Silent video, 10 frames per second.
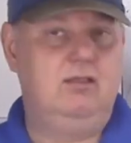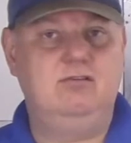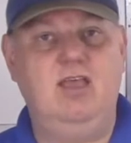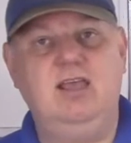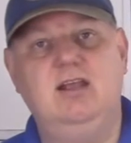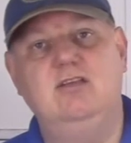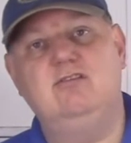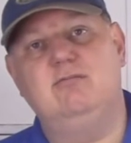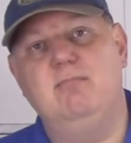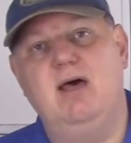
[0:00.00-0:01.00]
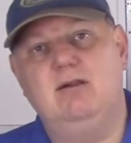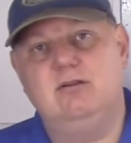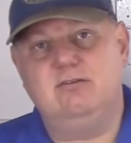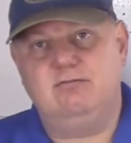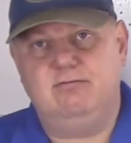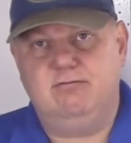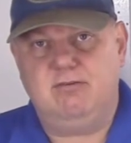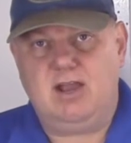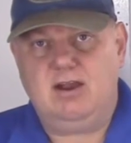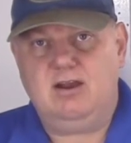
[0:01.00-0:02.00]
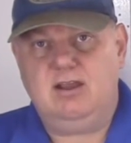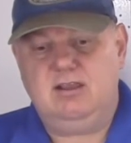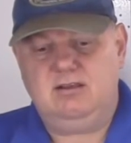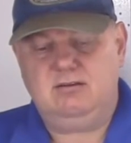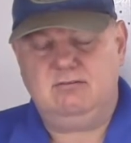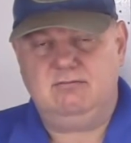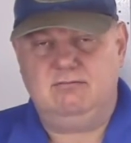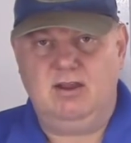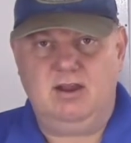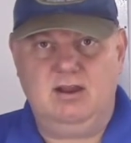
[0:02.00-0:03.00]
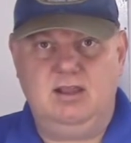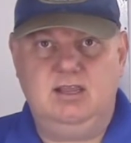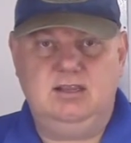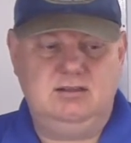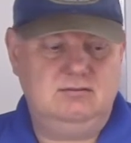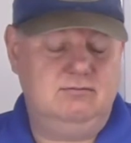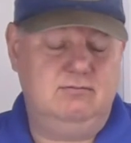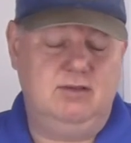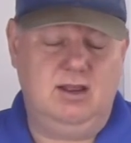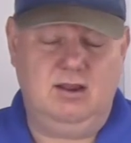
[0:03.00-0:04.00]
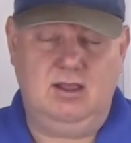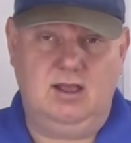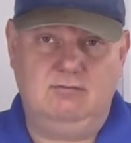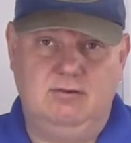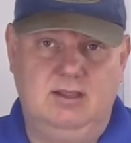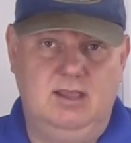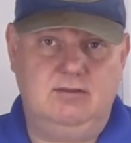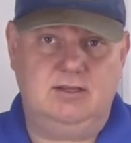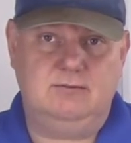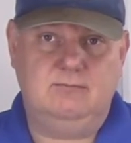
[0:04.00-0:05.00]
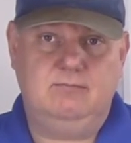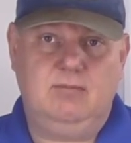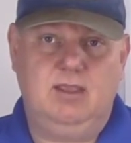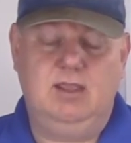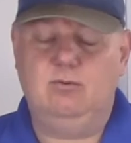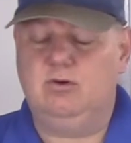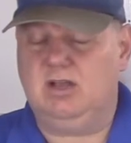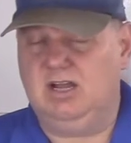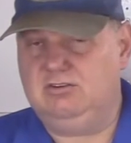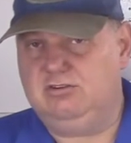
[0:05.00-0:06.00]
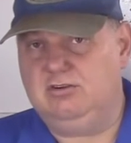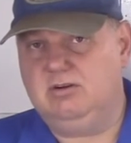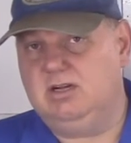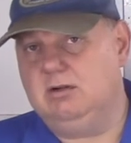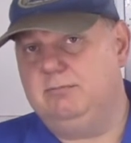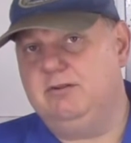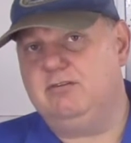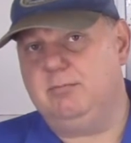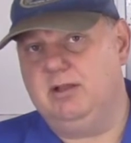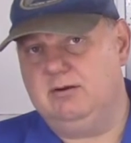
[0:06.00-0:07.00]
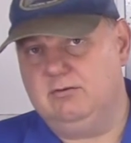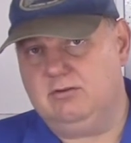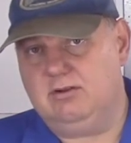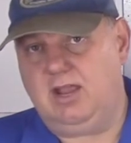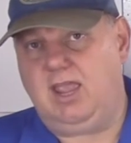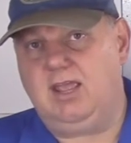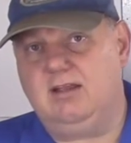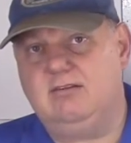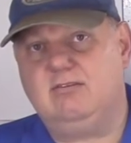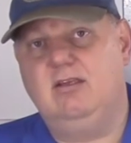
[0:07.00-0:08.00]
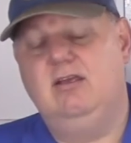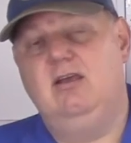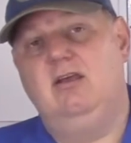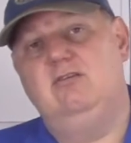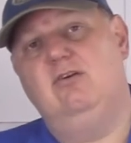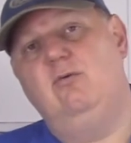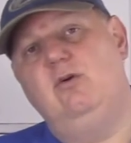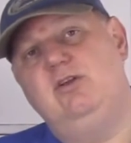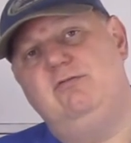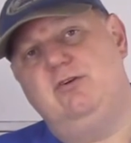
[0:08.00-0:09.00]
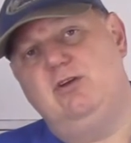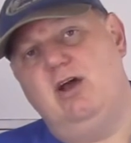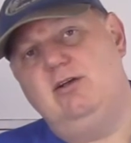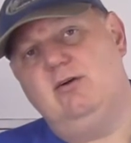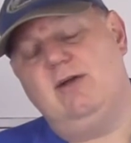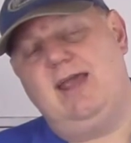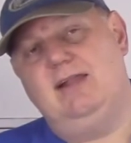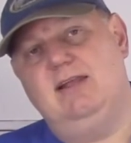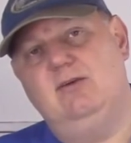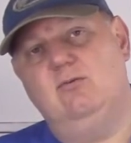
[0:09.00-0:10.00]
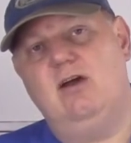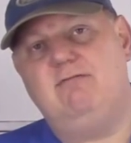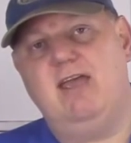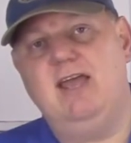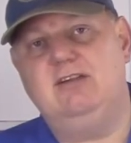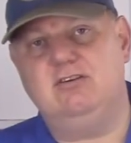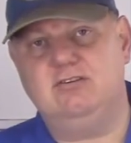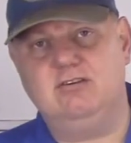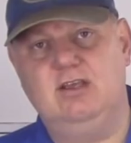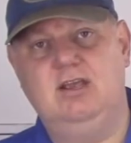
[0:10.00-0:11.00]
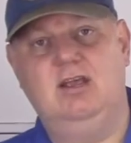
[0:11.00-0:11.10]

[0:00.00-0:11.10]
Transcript: Second is metal is very, very, very unforgiving. It will cut you, it'll put splinters in your hands. So if you know you're handling rough edges,